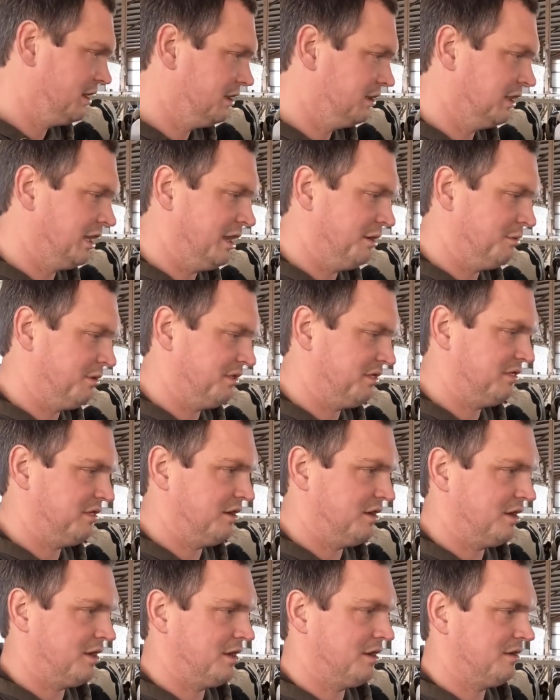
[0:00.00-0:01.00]
lay with
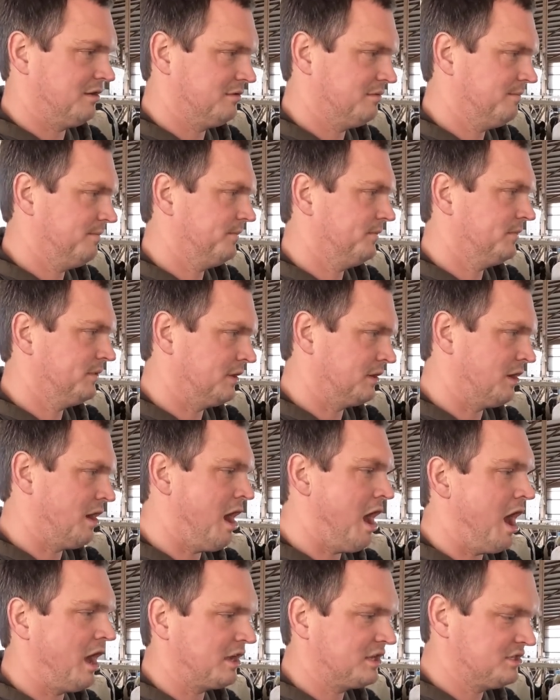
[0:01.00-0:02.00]
their
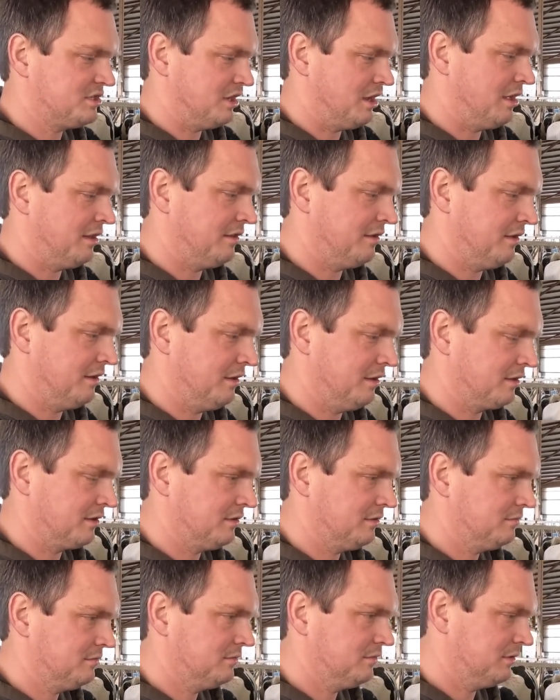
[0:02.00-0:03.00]
hocks on that
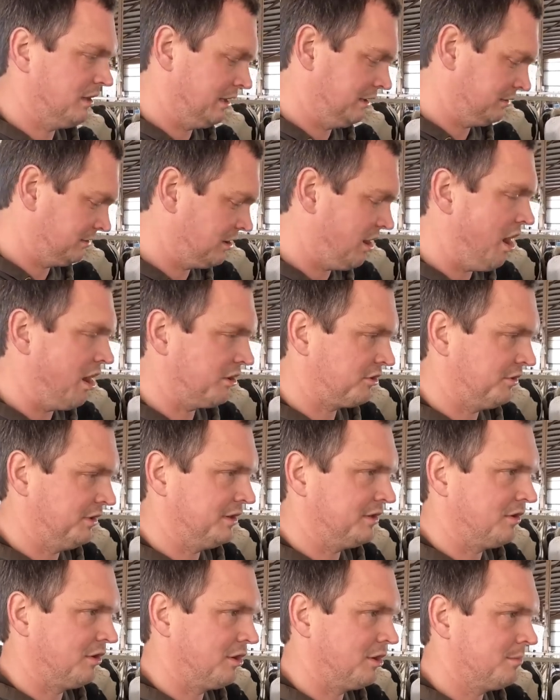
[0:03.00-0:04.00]

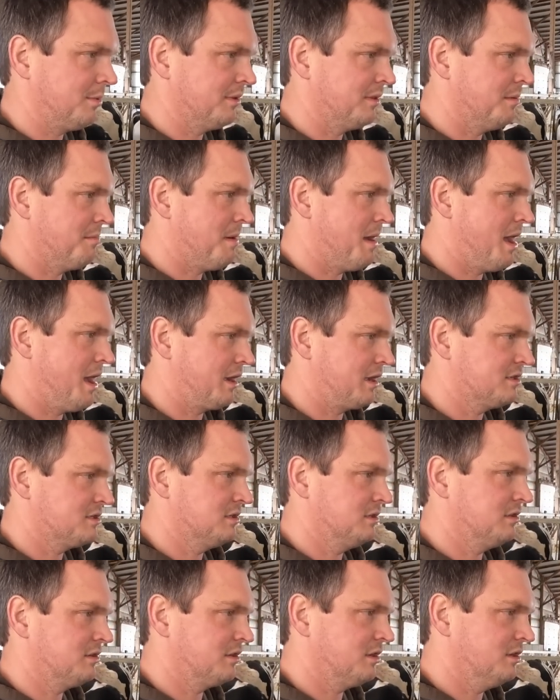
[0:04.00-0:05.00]
concrete curb on the back, because
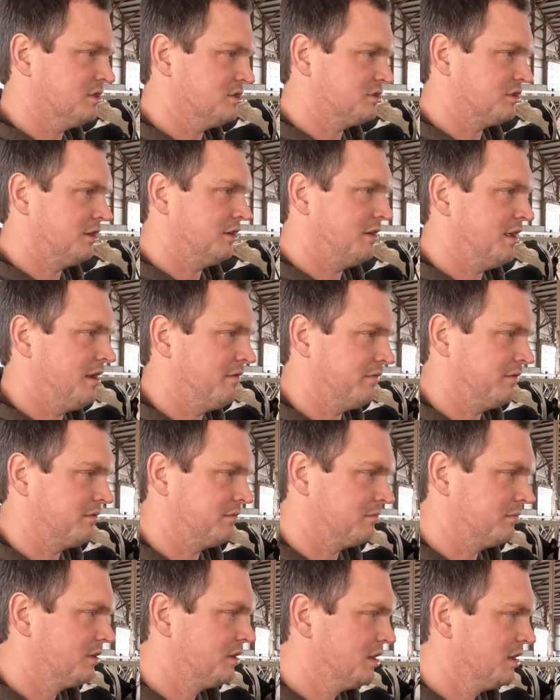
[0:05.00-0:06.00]
then they're going to start
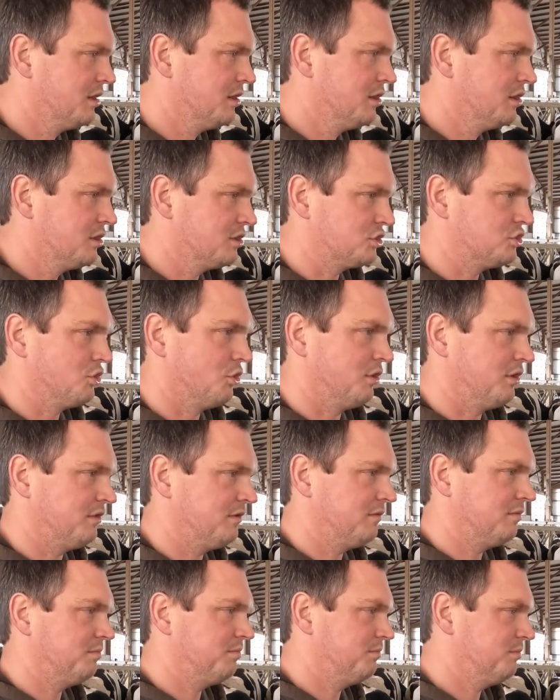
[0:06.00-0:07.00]
having
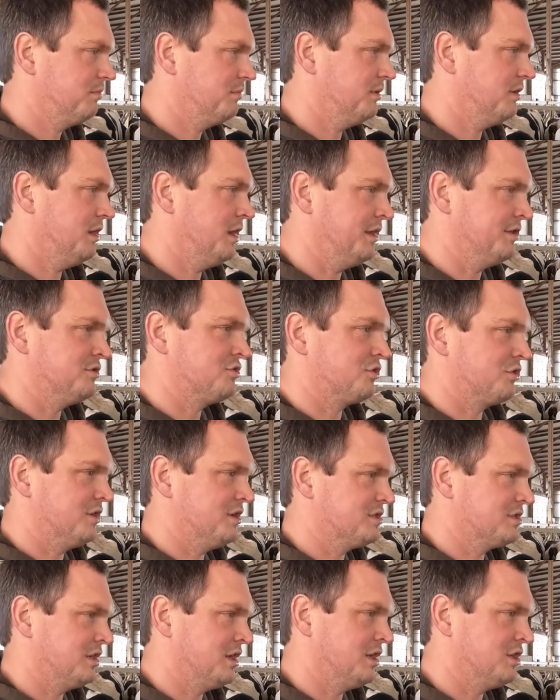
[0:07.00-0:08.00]
joint
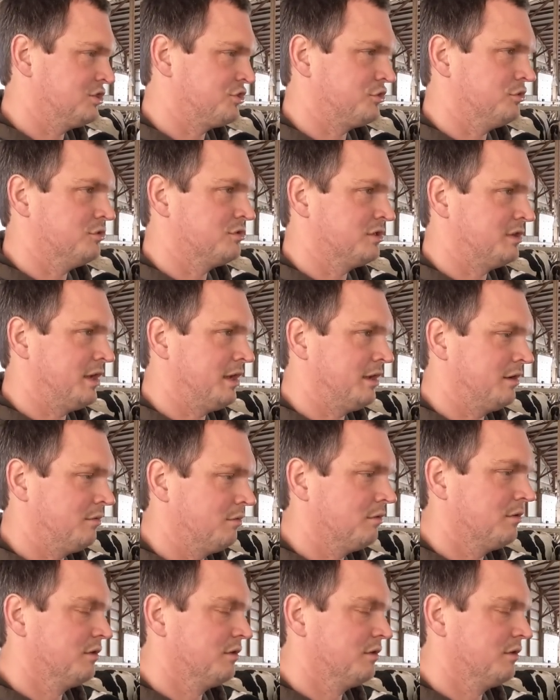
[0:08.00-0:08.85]
injuries and issues, and I